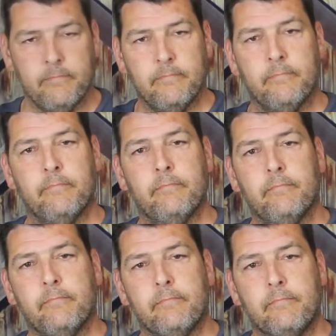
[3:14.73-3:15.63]

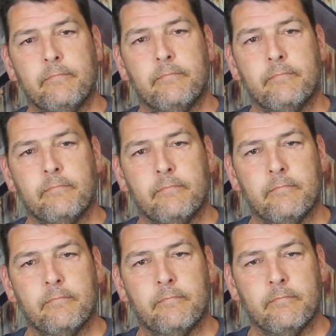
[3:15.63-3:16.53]

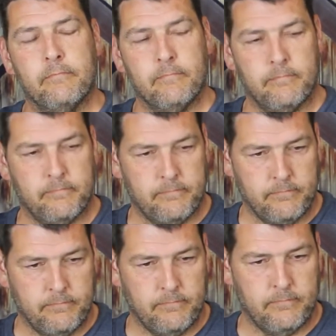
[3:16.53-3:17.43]

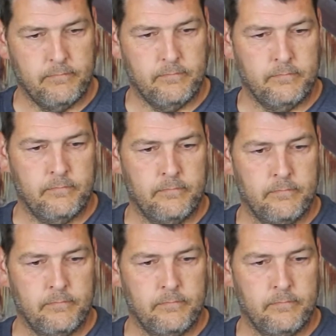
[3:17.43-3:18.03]
This person isn't speaking.